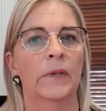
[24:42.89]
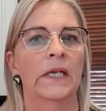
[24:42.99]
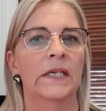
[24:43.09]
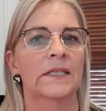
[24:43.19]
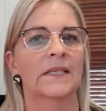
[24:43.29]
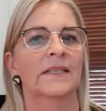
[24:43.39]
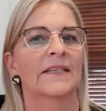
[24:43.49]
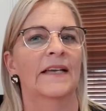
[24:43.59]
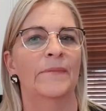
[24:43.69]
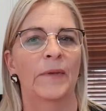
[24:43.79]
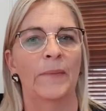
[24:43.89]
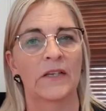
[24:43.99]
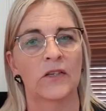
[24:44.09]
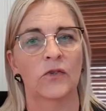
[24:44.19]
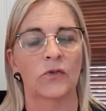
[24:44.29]
please send me a
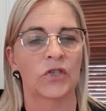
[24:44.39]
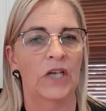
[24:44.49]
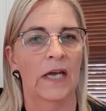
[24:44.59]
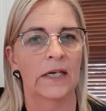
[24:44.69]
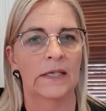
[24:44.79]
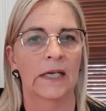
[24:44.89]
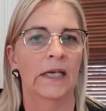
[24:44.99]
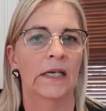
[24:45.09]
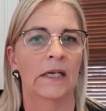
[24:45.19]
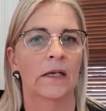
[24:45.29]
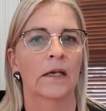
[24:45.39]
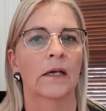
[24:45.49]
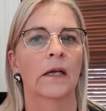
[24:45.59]
message or share it here in the